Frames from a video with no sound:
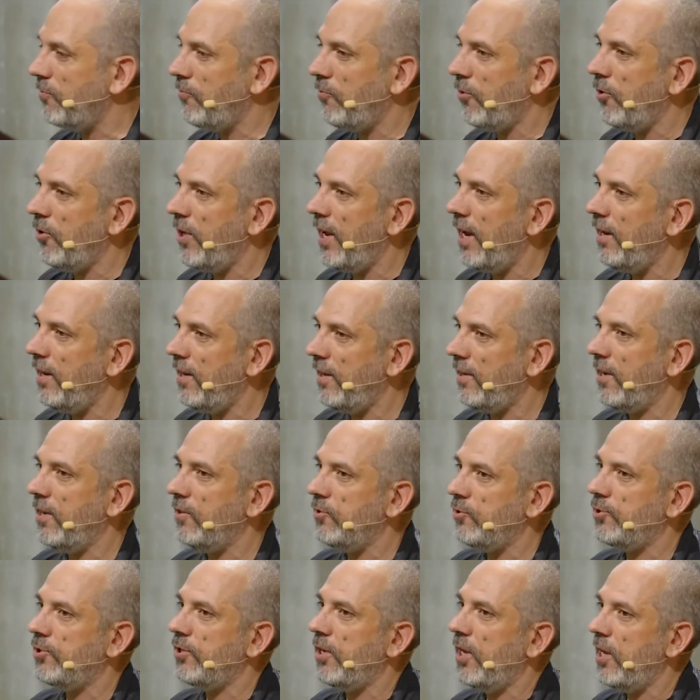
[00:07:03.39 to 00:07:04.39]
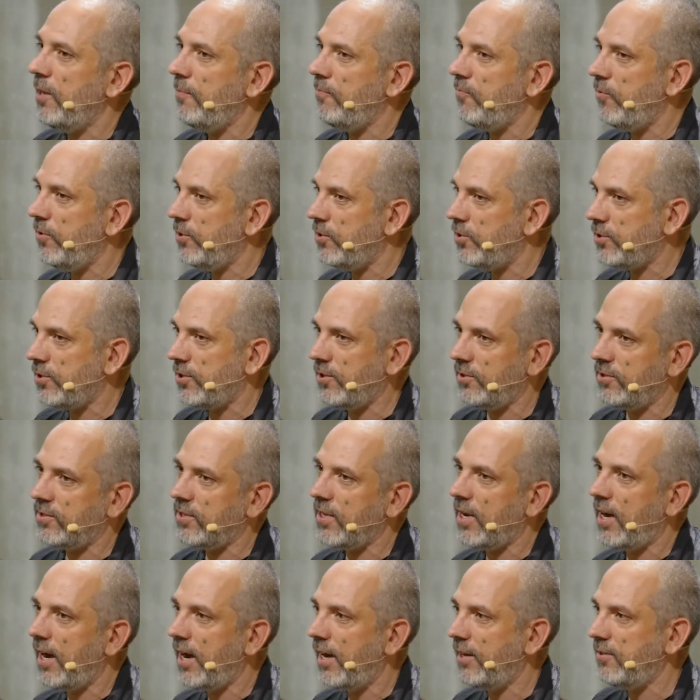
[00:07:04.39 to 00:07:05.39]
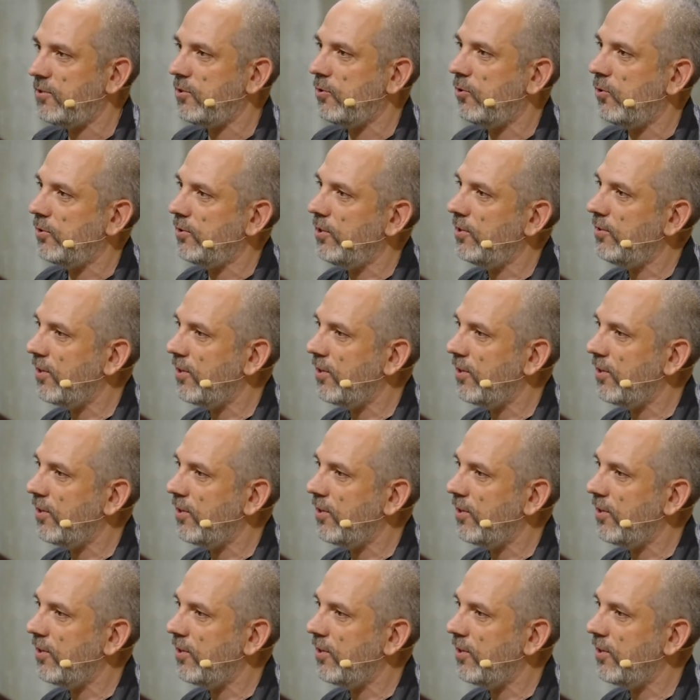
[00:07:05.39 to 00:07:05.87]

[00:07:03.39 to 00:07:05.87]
a very elegant shape which just hides all the